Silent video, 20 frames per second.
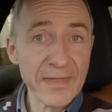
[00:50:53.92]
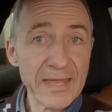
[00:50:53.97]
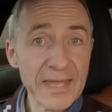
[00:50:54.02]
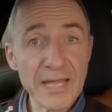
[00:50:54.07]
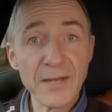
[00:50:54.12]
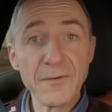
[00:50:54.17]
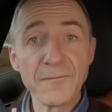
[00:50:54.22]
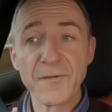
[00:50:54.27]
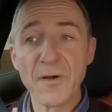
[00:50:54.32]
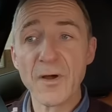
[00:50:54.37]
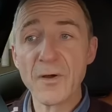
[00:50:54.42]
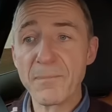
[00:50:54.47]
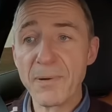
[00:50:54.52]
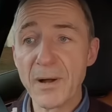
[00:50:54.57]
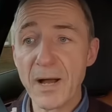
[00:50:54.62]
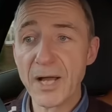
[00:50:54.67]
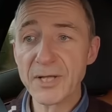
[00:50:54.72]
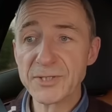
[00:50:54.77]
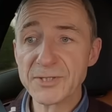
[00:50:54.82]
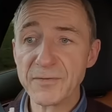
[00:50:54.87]
the info
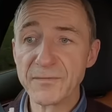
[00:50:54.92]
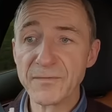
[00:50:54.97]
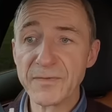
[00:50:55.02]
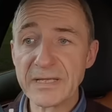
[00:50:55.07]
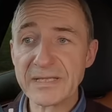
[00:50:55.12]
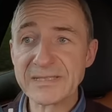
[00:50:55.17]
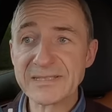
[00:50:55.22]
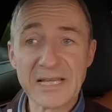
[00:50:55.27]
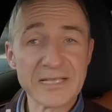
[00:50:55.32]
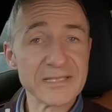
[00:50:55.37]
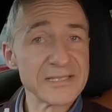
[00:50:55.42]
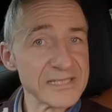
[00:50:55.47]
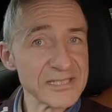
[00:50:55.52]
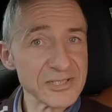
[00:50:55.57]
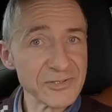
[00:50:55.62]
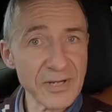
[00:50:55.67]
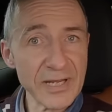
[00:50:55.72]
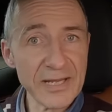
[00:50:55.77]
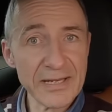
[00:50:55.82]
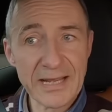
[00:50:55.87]
part of the centre
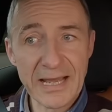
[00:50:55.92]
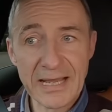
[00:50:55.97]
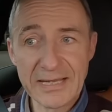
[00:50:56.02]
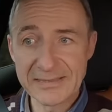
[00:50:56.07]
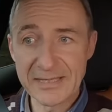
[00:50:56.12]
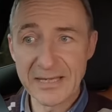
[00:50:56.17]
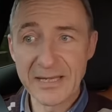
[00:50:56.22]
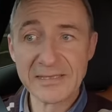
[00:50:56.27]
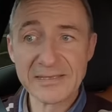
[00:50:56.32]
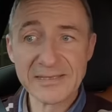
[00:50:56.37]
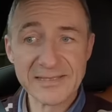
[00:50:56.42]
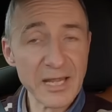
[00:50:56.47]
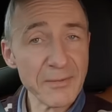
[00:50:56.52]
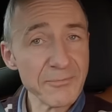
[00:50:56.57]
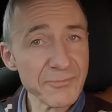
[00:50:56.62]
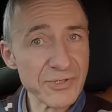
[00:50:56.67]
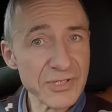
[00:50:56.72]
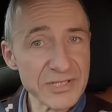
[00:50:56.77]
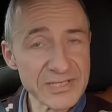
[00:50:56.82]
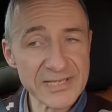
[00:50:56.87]
screen has a
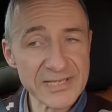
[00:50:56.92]
consumption